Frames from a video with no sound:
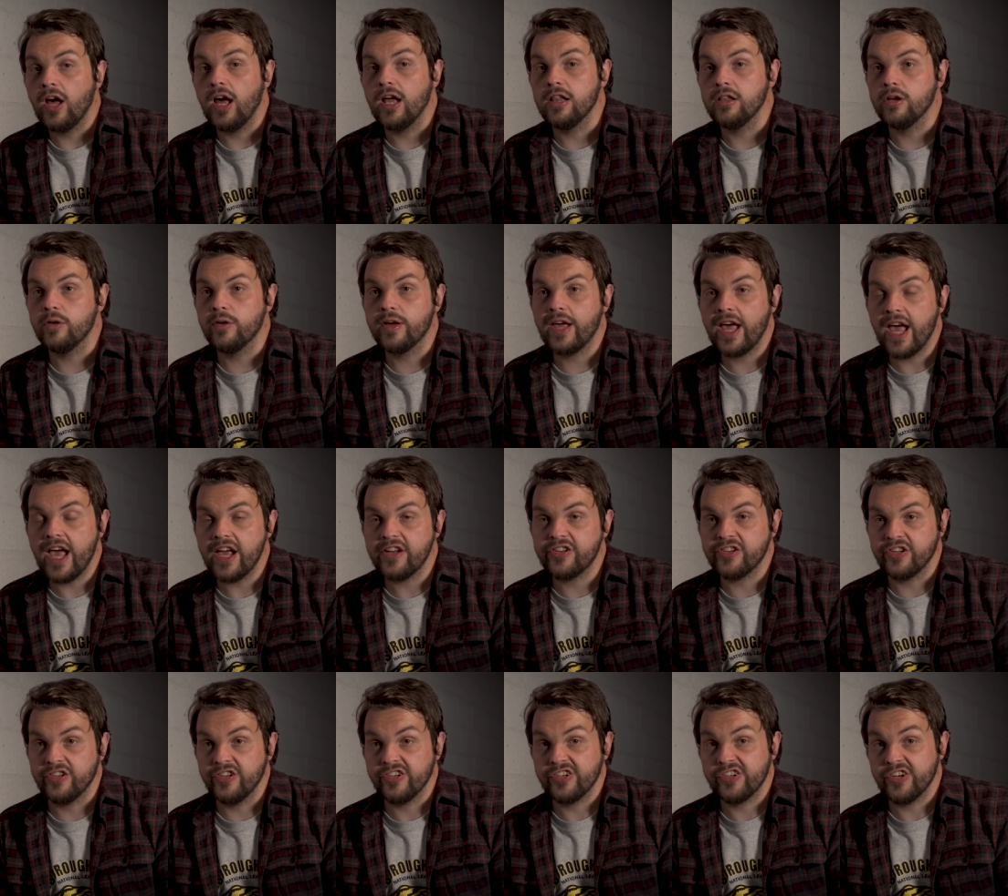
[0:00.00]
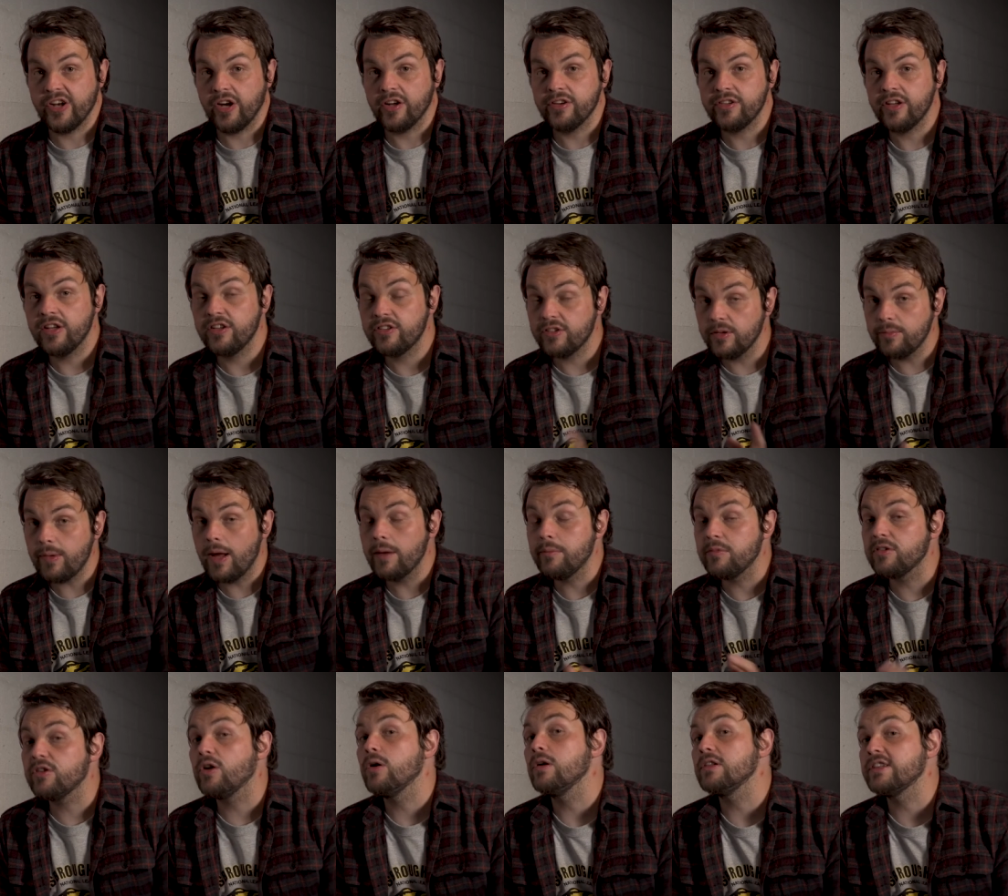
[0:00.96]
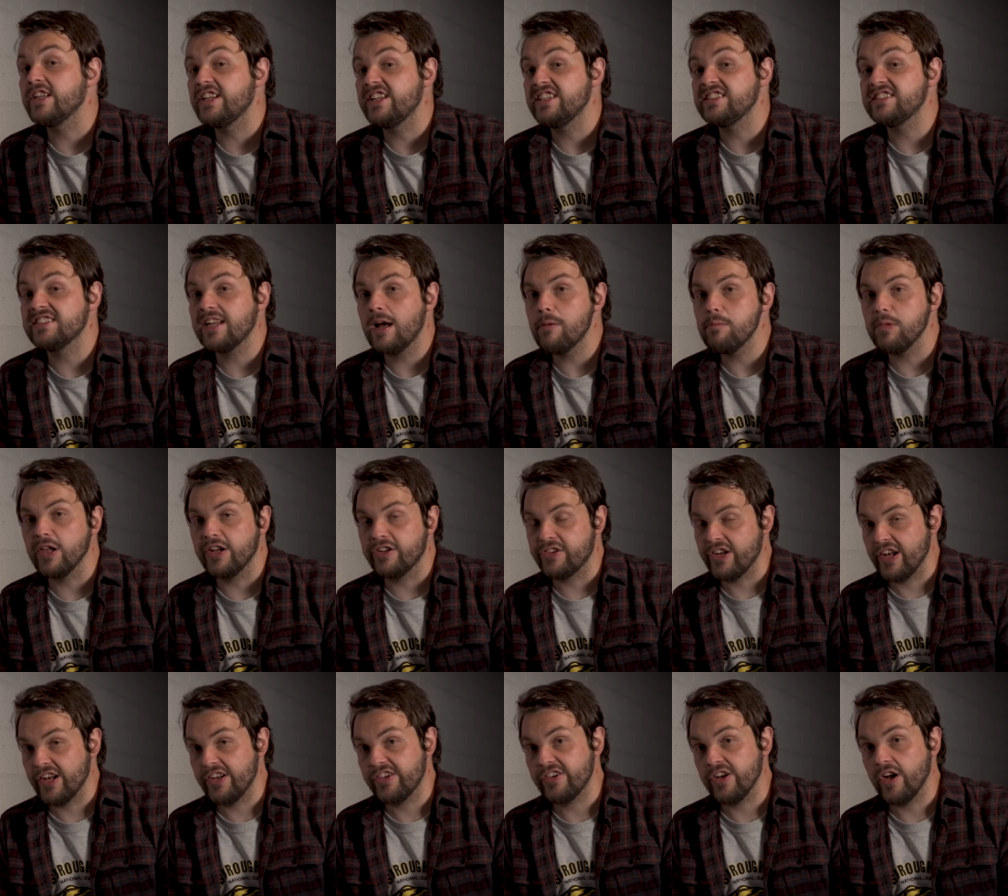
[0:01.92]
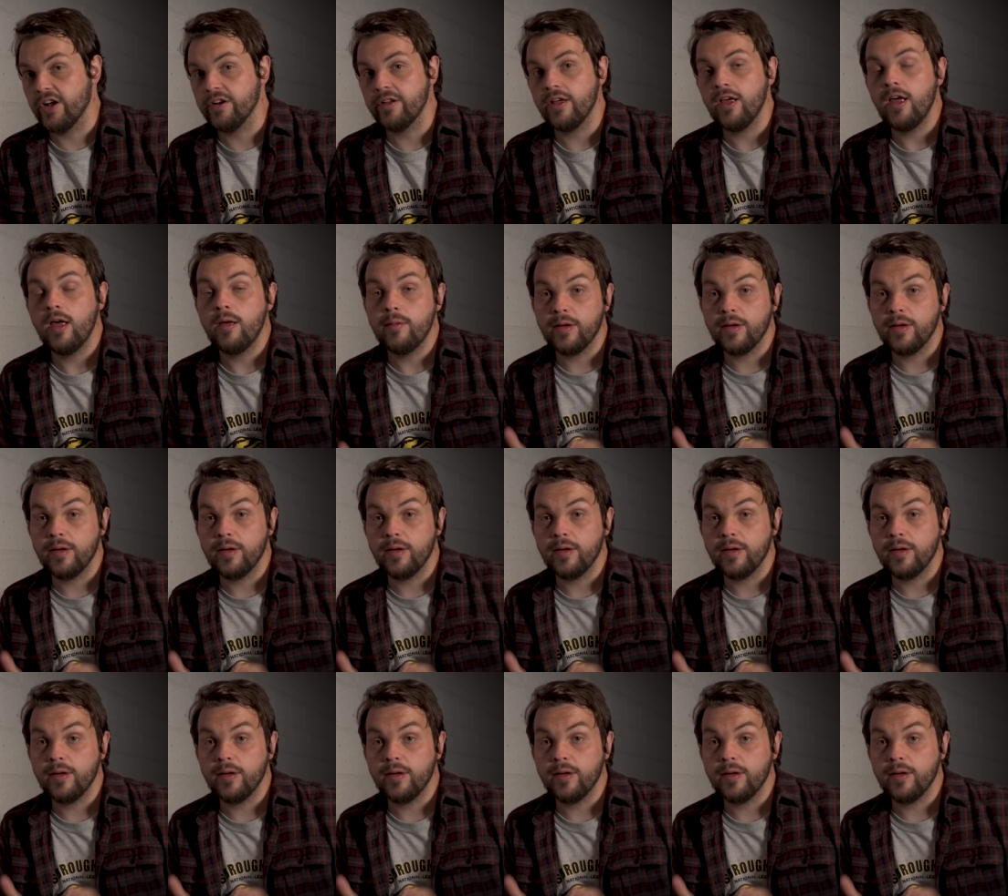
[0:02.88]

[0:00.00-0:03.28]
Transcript: a location shot, sometimes called an establishing shot,